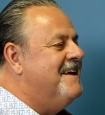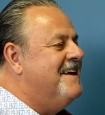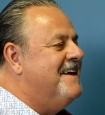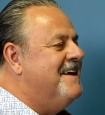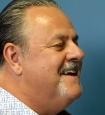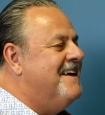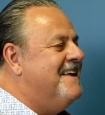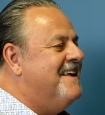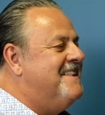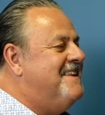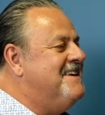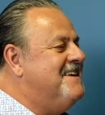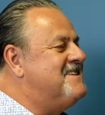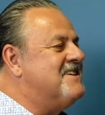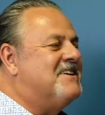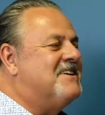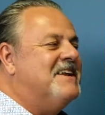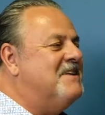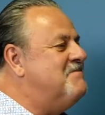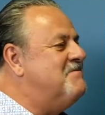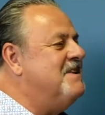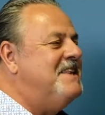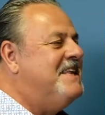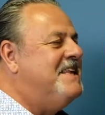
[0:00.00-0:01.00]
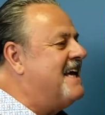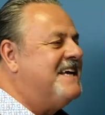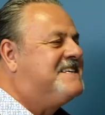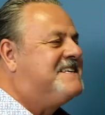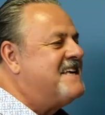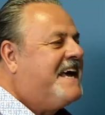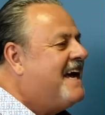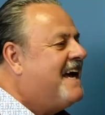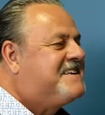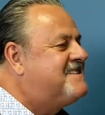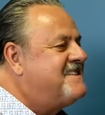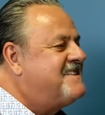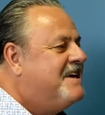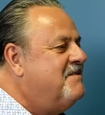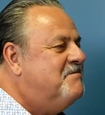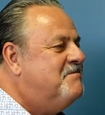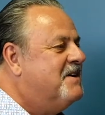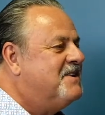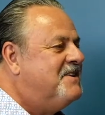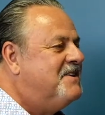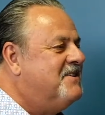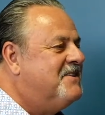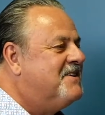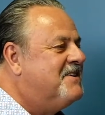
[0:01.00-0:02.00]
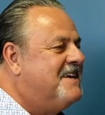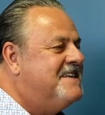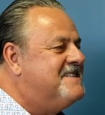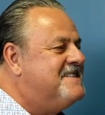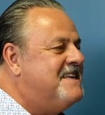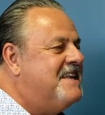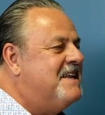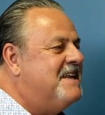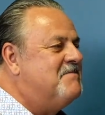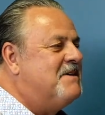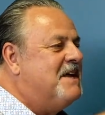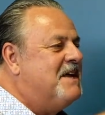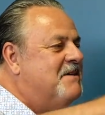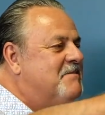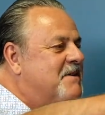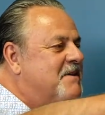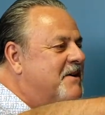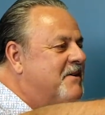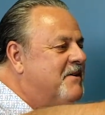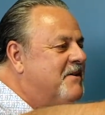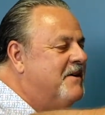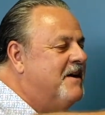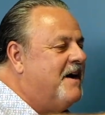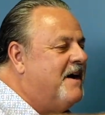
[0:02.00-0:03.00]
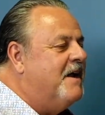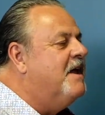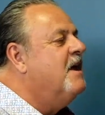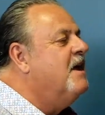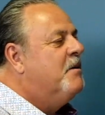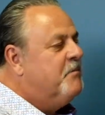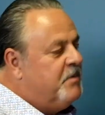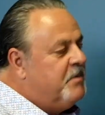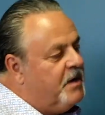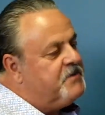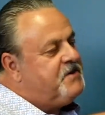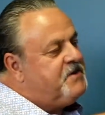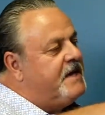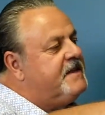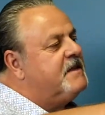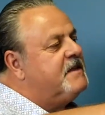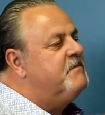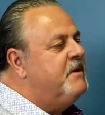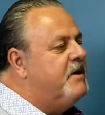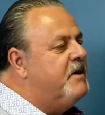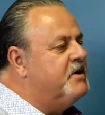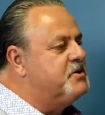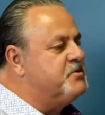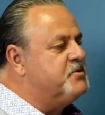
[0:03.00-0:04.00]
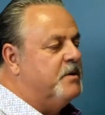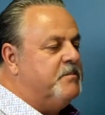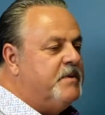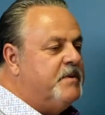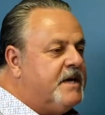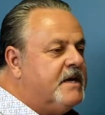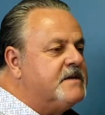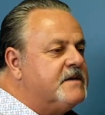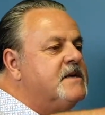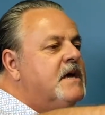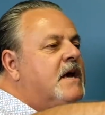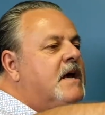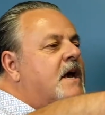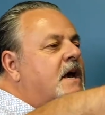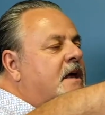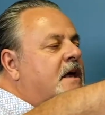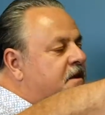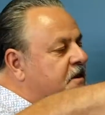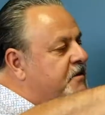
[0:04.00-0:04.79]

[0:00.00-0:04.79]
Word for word: Yeah. These are going to be the exact same whether your kids end up getting married or yeah, not. But yeah. I'll take the marriage one because okay.